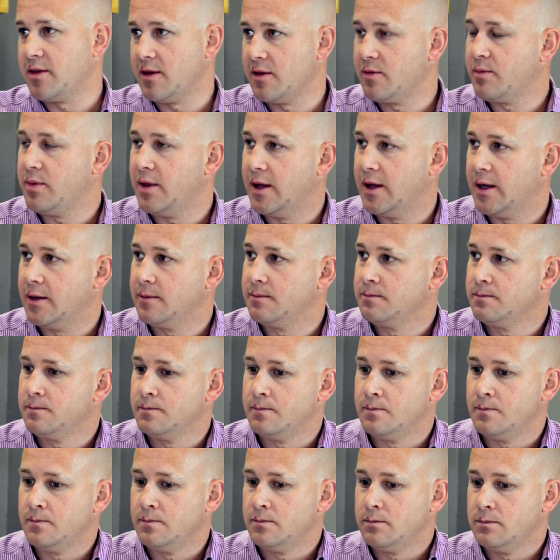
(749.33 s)
So it's not his fault.
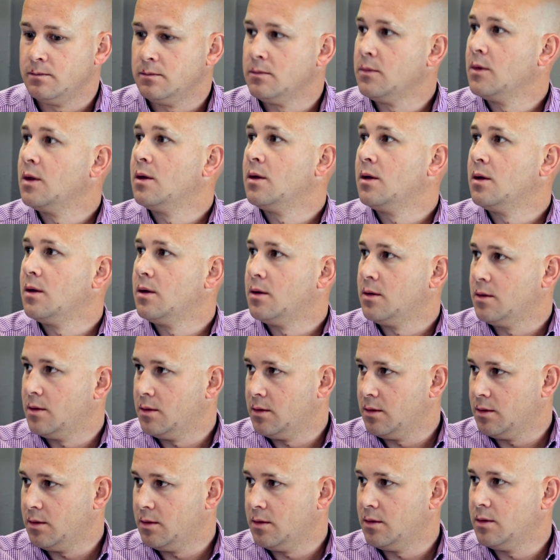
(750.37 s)
No, but if he doesn't bring
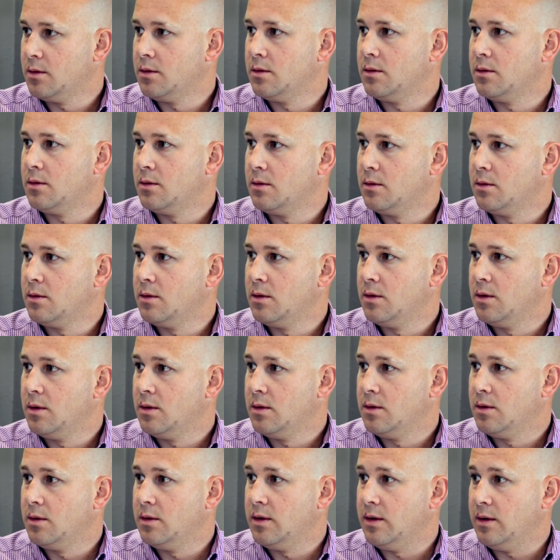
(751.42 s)
it,
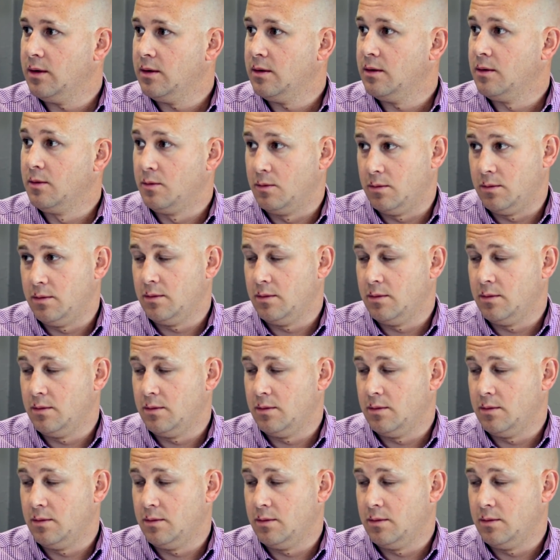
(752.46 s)
then